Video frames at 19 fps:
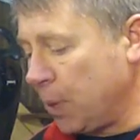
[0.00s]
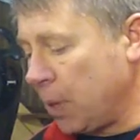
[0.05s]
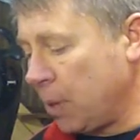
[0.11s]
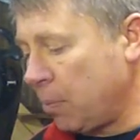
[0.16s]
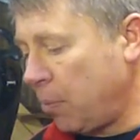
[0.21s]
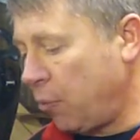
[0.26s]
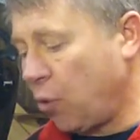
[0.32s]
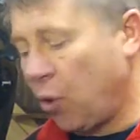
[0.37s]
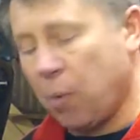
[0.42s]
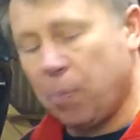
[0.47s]

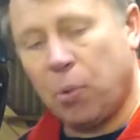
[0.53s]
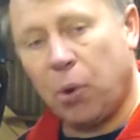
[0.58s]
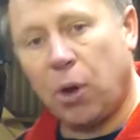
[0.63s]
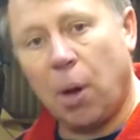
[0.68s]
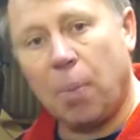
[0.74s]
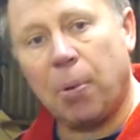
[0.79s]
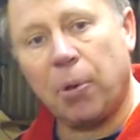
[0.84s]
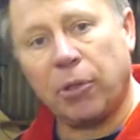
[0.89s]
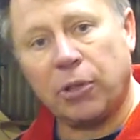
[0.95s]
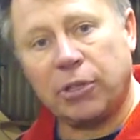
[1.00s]
before I put it
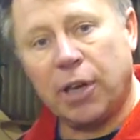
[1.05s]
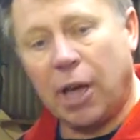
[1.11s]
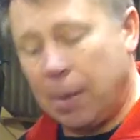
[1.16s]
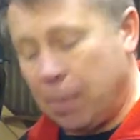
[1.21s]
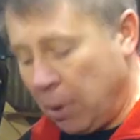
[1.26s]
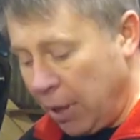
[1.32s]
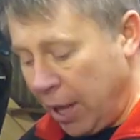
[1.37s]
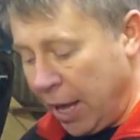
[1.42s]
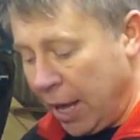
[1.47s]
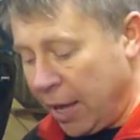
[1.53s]
up on the
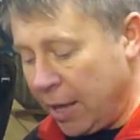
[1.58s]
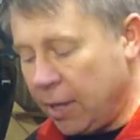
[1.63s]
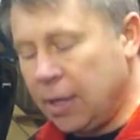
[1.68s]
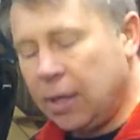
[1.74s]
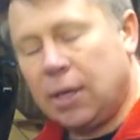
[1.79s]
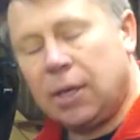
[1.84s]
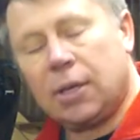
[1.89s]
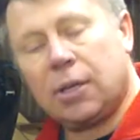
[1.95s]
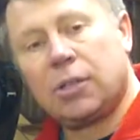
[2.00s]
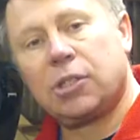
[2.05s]
table here
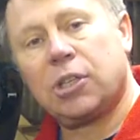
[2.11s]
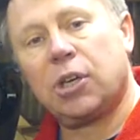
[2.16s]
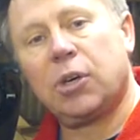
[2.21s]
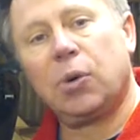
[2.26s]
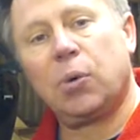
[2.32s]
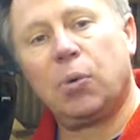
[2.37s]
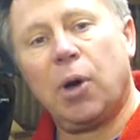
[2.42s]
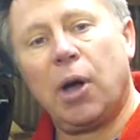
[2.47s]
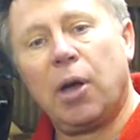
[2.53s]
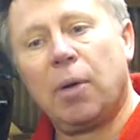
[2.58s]

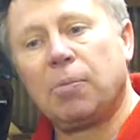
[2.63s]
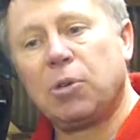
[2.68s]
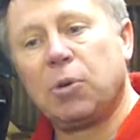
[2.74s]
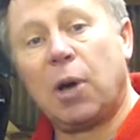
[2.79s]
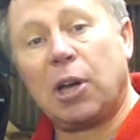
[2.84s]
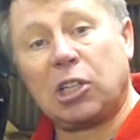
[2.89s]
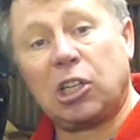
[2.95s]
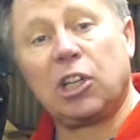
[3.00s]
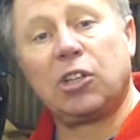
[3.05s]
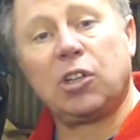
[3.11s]
to
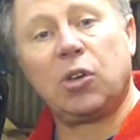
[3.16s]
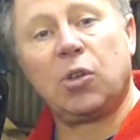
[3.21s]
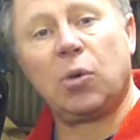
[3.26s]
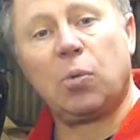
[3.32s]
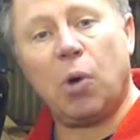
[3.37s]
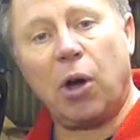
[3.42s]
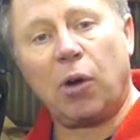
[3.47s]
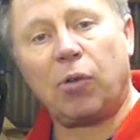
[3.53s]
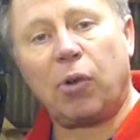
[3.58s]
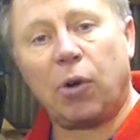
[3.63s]
actually do the
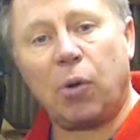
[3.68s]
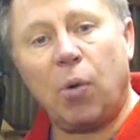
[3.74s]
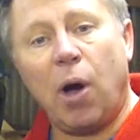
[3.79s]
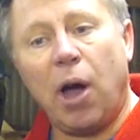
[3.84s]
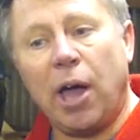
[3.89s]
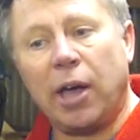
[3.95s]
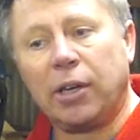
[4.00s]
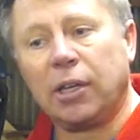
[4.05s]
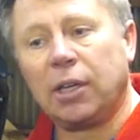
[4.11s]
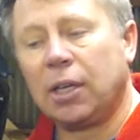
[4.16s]
work
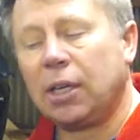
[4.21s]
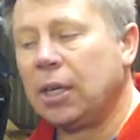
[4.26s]
required.